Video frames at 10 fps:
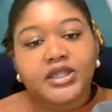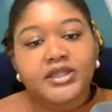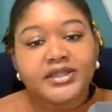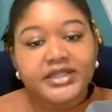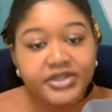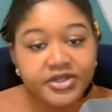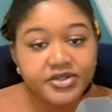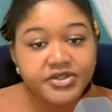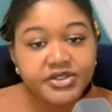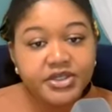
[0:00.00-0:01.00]

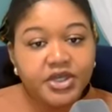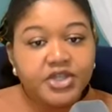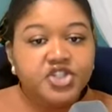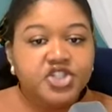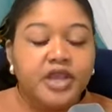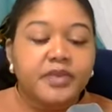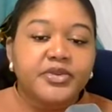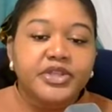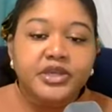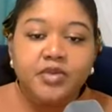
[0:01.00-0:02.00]
Leaders shape
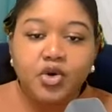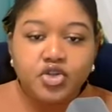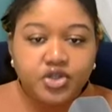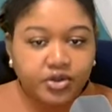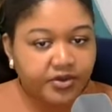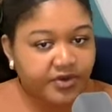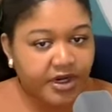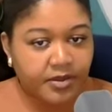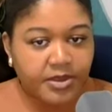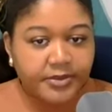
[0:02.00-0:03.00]
the emotional
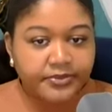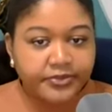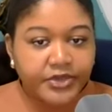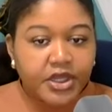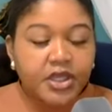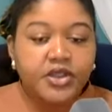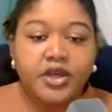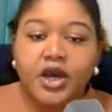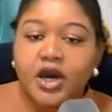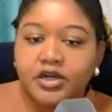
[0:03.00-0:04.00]
environment, the
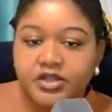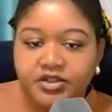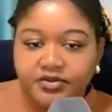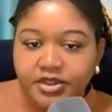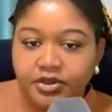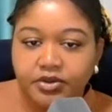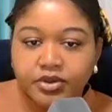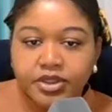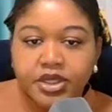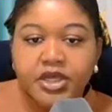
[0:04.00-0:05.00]
cognitive
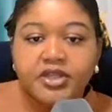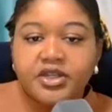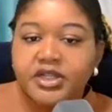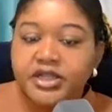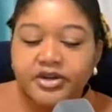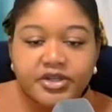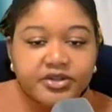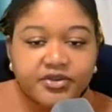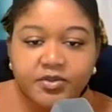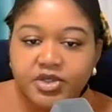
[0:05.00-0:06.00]
load, the clarity
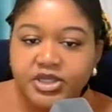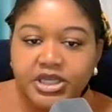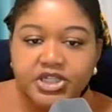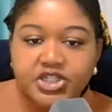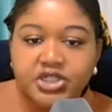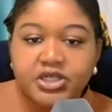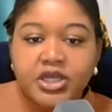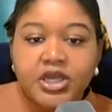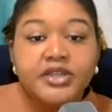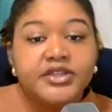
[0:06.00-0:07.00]
of communication,
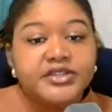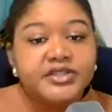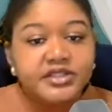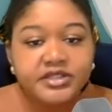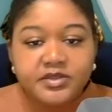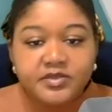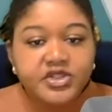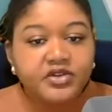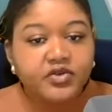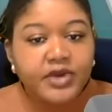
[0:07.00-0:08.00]
the
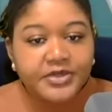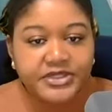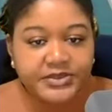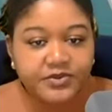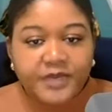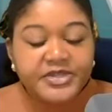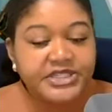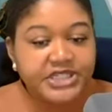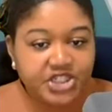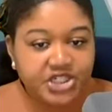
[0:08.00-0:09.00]
systems of
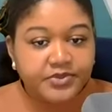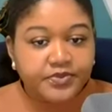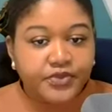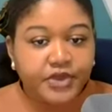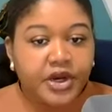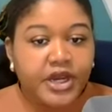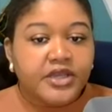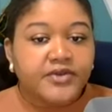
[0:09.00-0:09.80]
repetition. All right.